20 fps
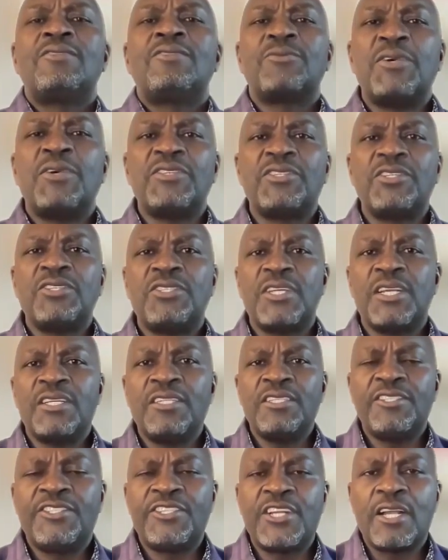
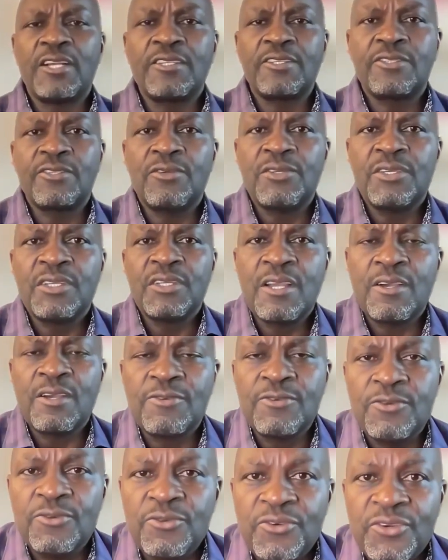Twesije Jackson
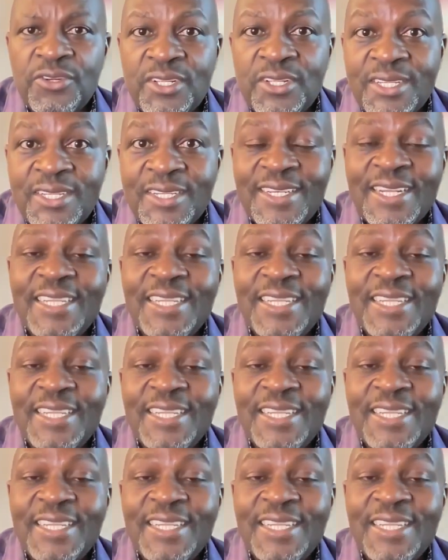Kaguri.